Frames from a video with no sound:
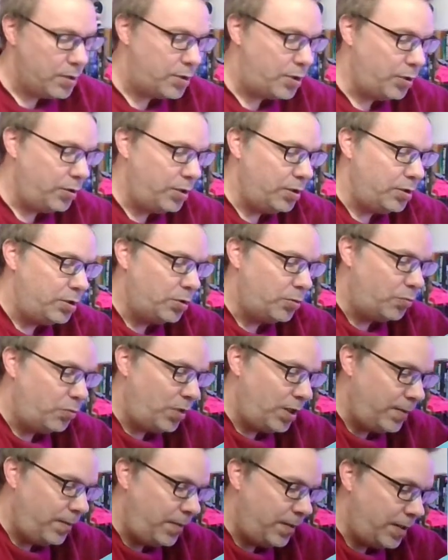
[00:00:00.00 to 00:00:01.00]
So the
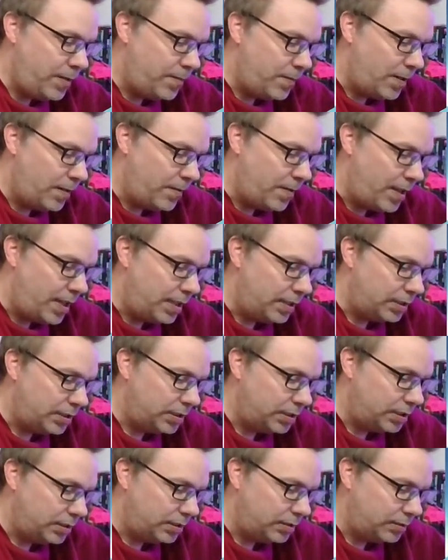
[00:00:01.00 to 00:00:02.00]
derivative of
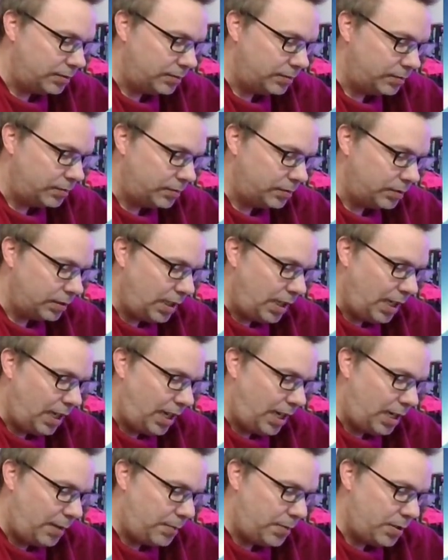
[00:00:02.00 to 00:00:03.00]
this,
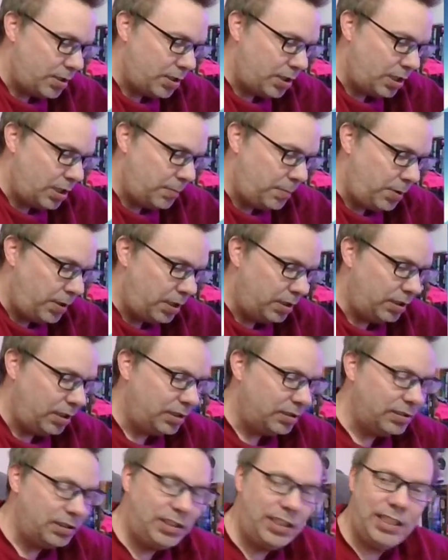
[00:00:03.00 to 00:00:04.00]
and I'm just going to put a
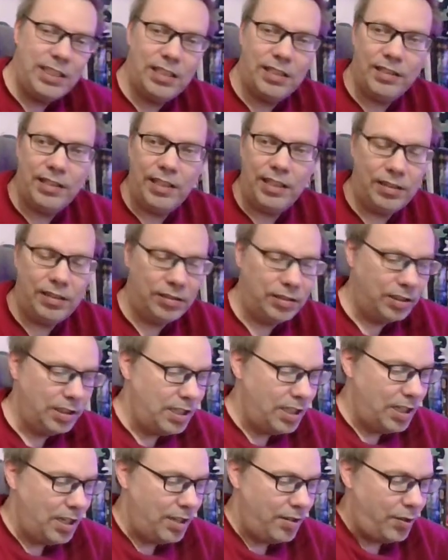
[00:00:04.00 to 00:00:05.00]
little d on there,
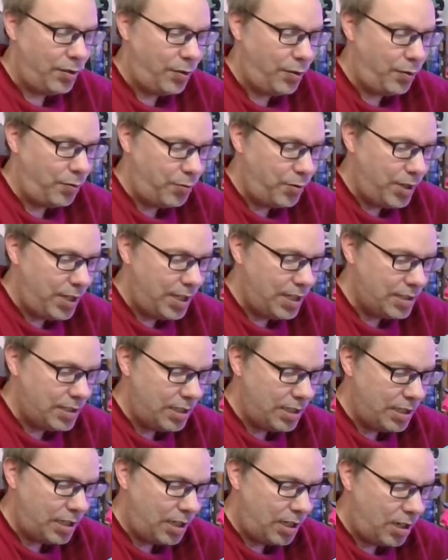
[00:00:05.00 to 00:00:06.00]
the 3
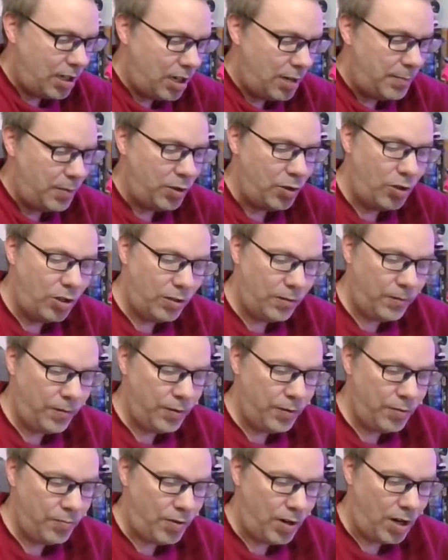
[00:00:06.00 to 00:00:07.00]
is going to come along
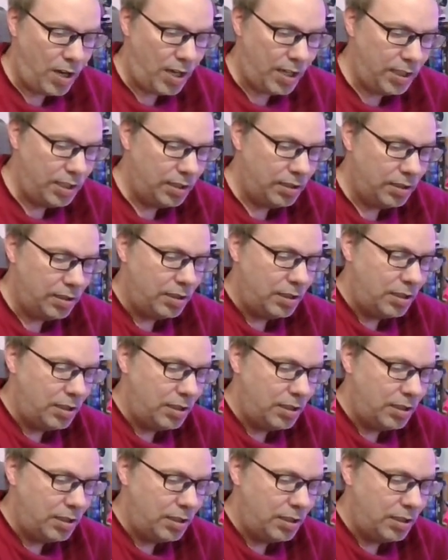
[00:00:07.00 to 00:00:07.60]
for the ride.